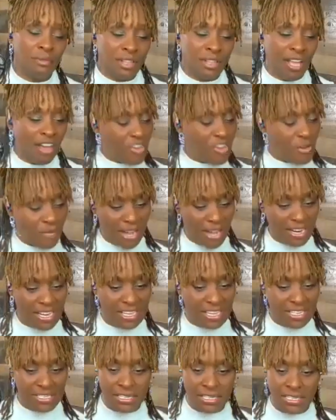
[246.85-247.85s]

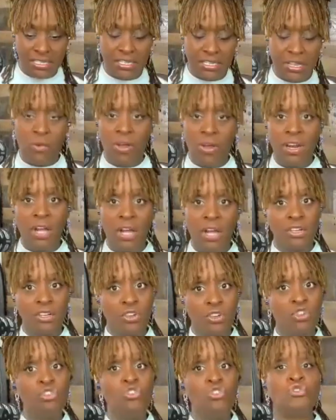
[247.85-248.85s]
Everybody is going
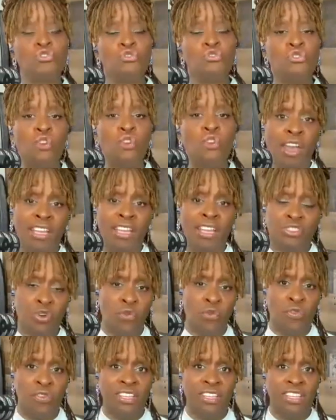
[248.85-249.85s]
cuckoo crazy
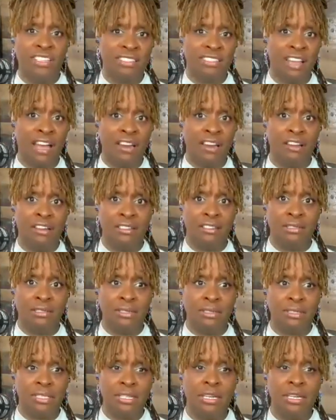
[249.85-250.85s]
over these side
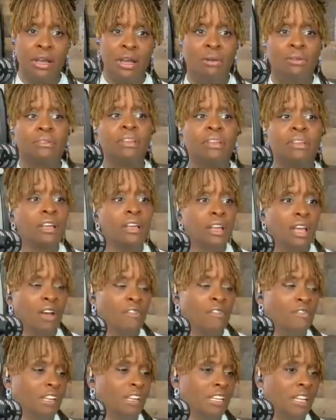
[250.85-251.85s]
hustles,
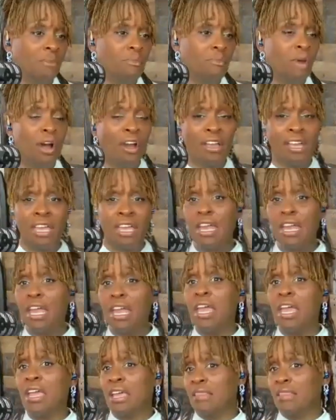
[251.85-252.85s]
affiliate
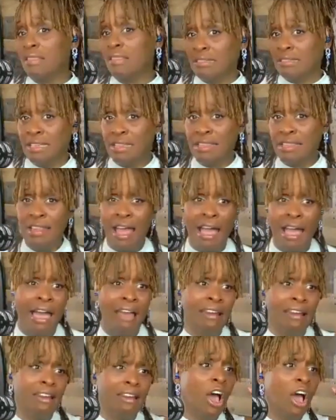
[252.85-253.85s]
marketing and this and
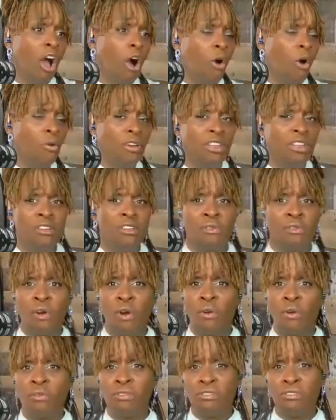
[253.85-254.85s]
that, and owning your
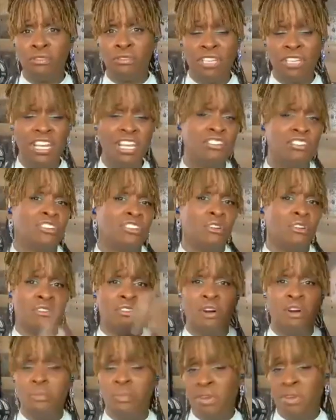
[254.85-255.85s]
own t-shirt
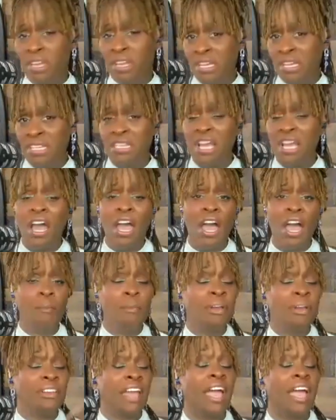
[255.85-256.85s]
company.
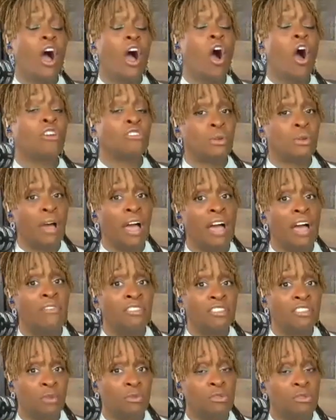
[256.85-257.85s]
But they also have a
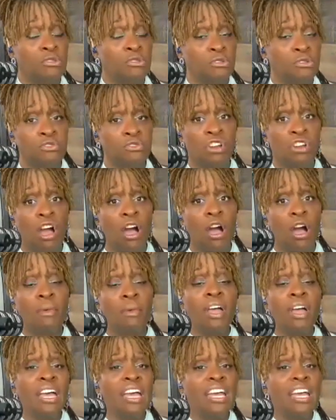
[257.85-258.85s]
W-2 job.
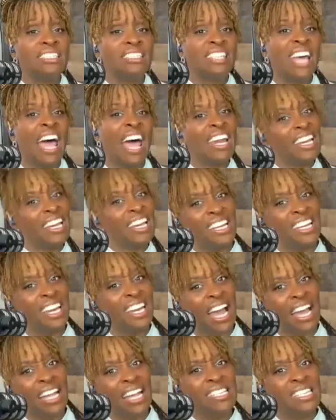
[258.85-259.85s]
Is that a good
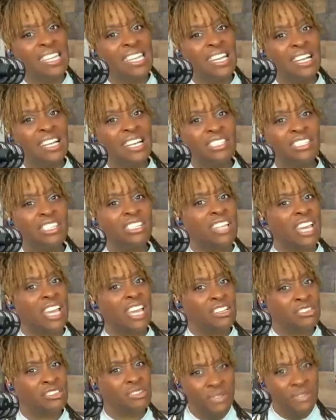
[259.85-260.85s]
idea? Should they
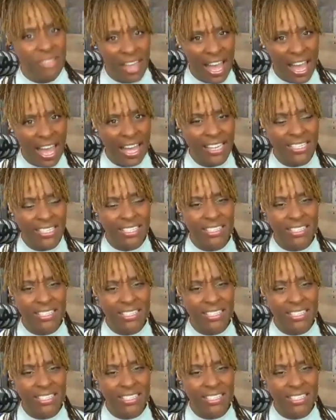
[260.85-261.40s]
do that?